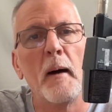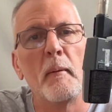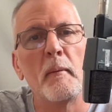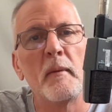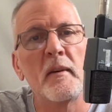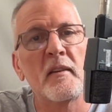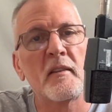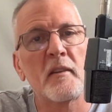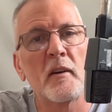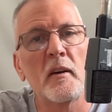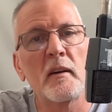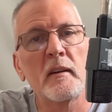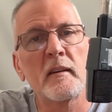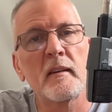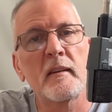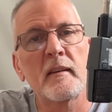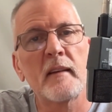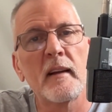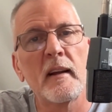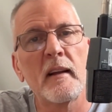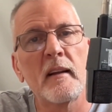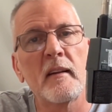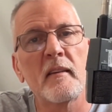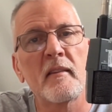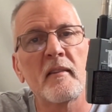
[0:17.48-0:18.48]
He's going to
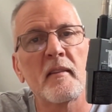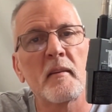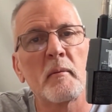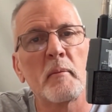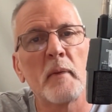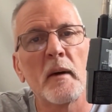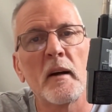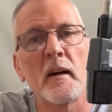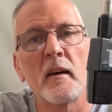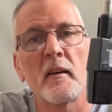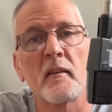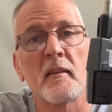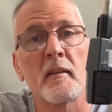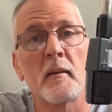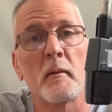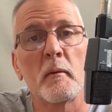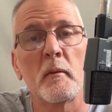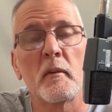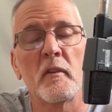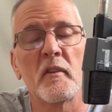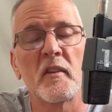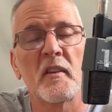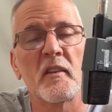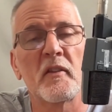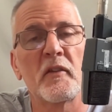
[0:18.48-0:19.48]
tell us about some of
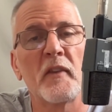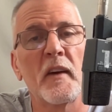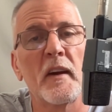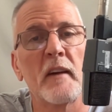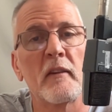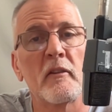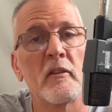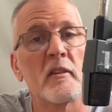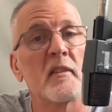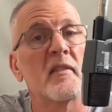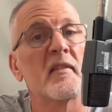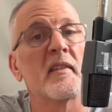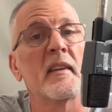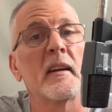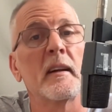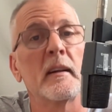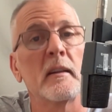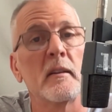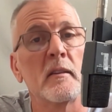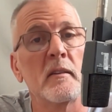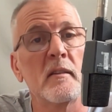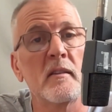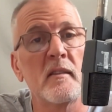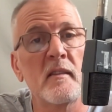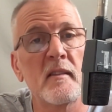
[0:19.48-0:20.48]
his favourite
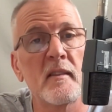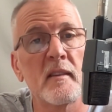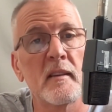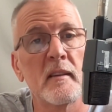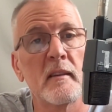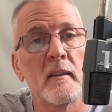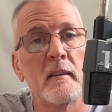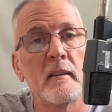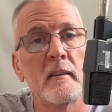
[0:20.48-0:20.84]
sounds.